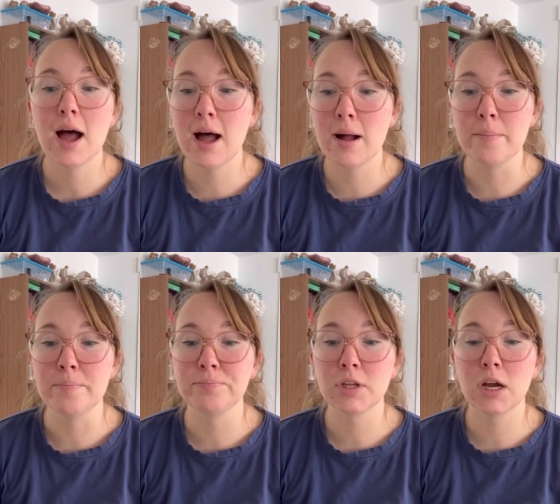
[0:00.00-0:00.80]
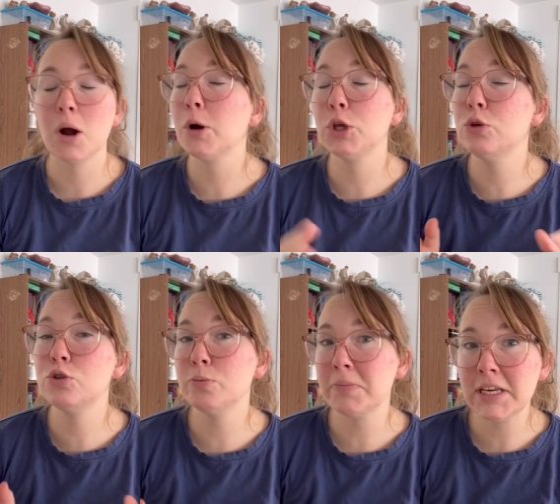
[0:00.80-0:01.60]
um, our
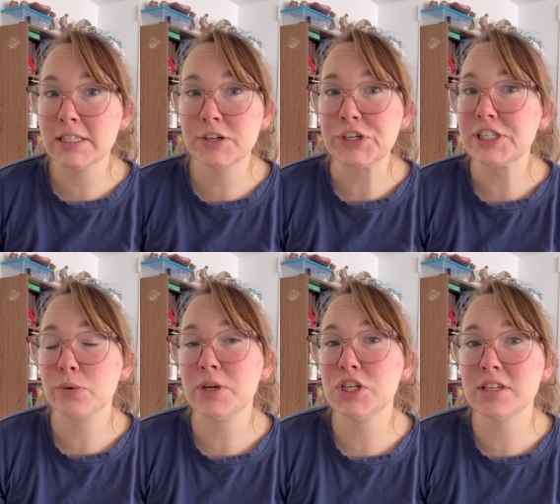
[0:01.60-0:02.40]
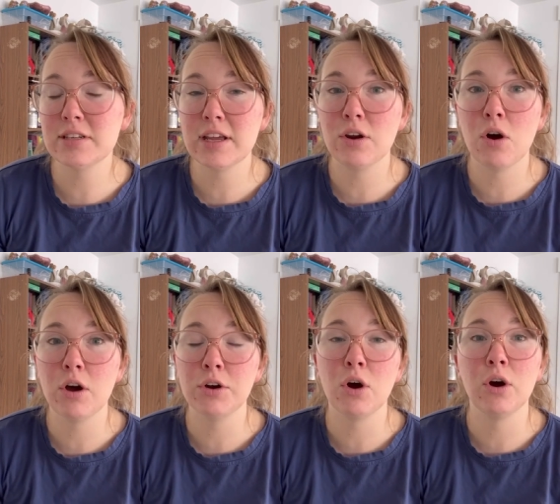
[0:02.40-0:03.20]
YouTube mini series that we just did
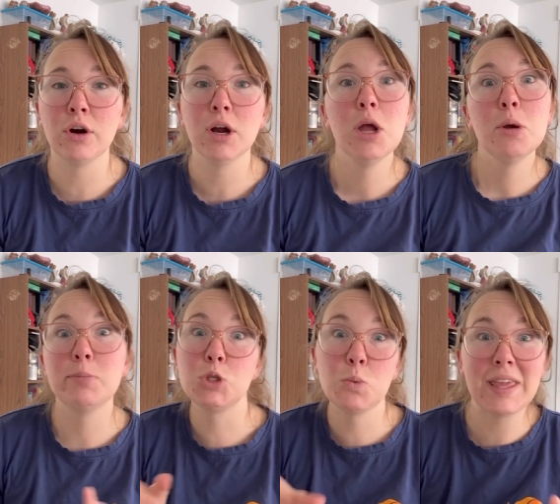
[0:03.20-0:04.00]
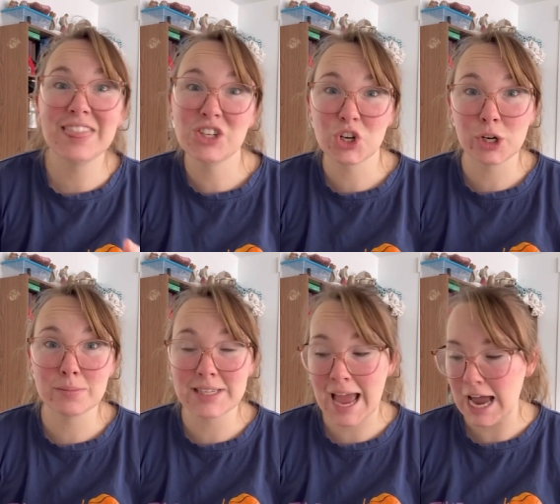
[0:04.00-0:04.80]
on our between the
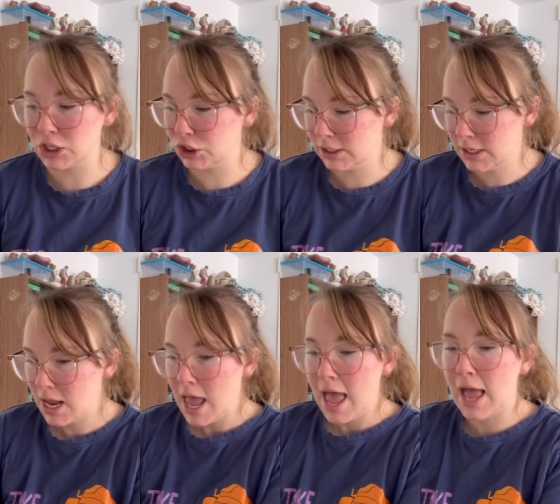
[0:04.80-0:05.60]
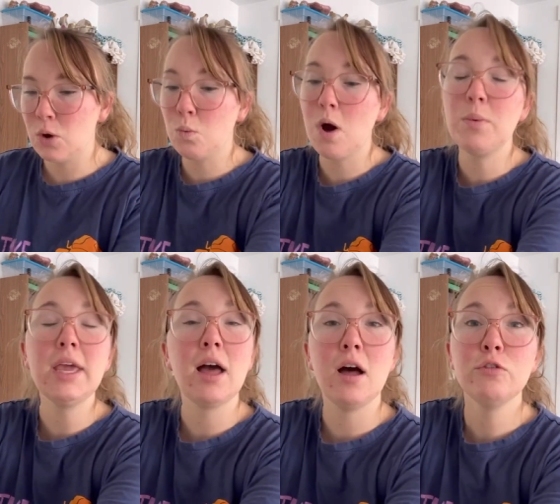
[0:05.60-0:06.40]
terms action and what we
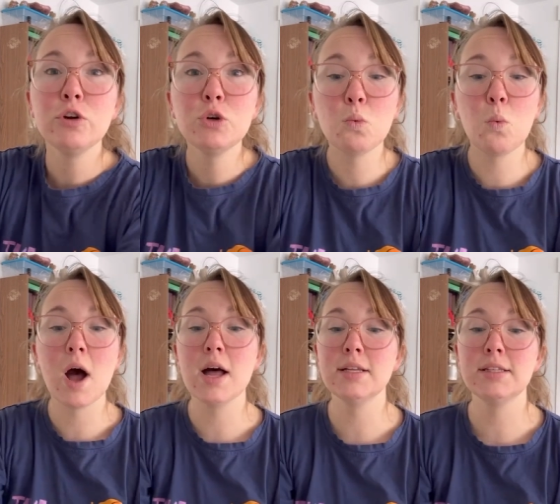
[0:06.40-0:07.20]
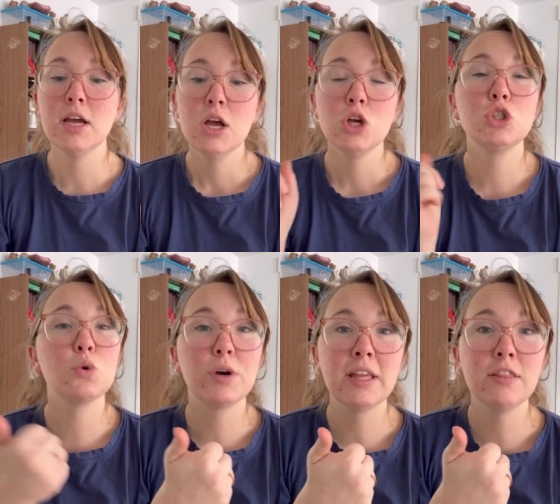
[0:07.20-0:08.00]
covered was
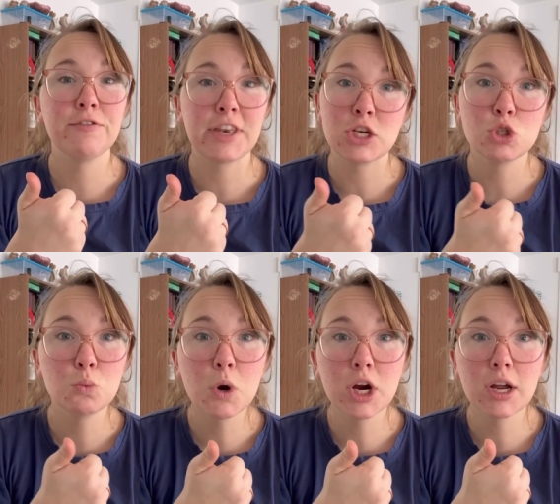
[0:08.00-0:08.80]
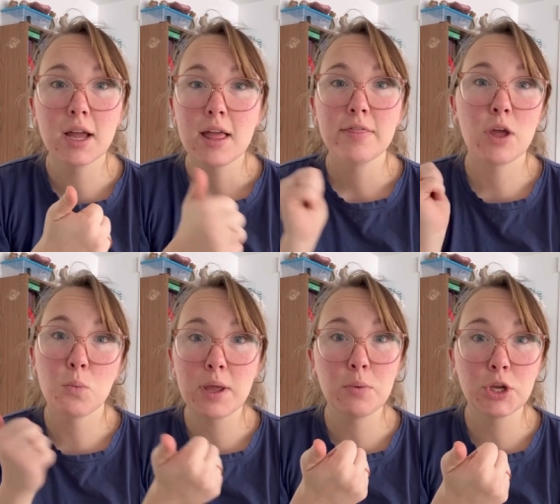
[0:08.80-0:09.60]
sorting the finished work that
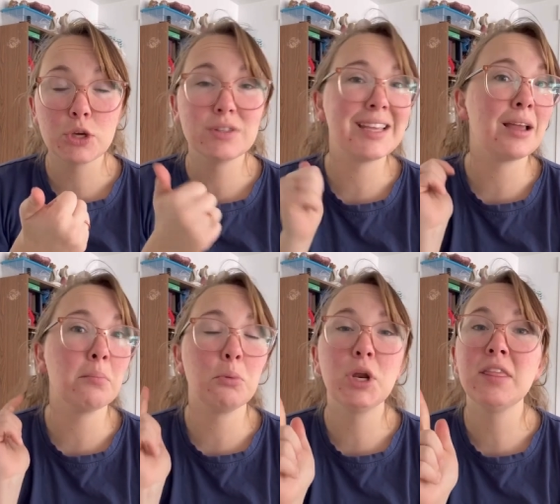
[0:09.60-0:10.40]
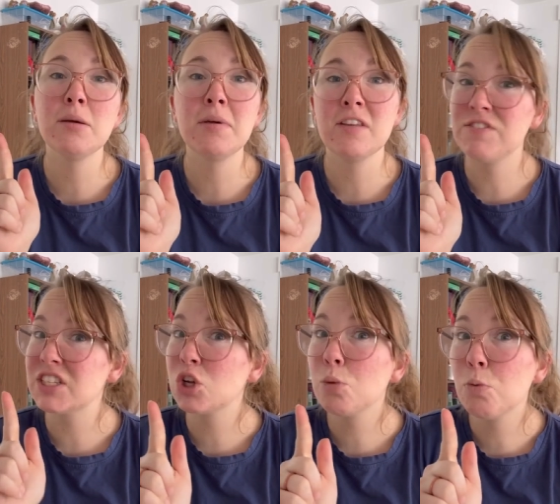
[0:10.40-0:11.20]
we were using, putting them in the
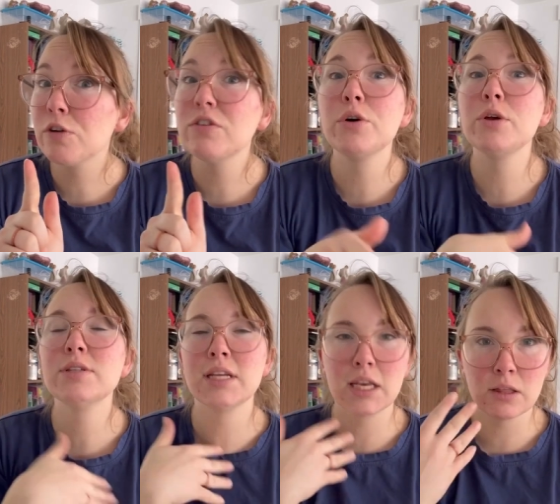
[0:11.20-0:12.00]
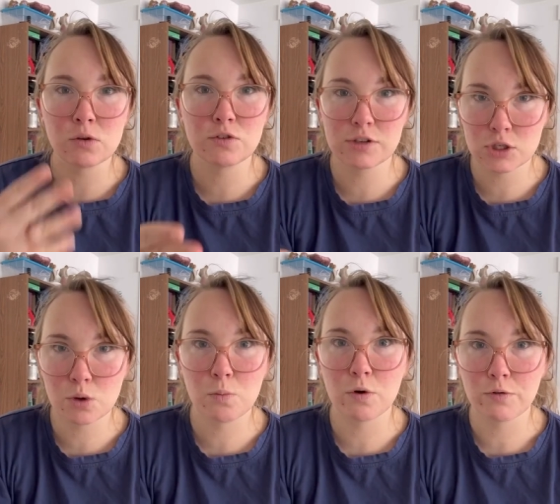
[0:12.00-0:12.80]
physical portfolios and getting those
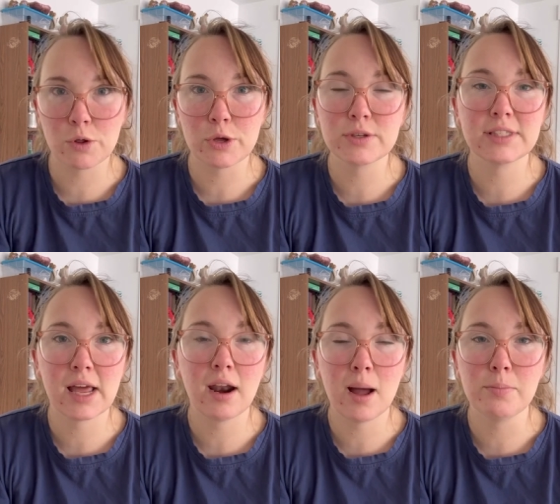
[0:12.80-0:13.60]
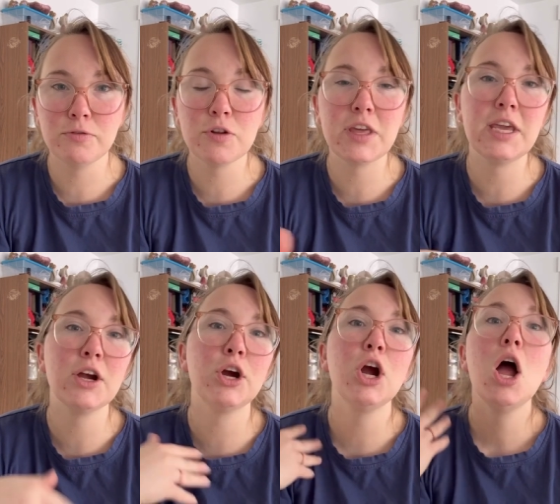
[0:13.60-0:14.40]
physical portfolios set up for the year,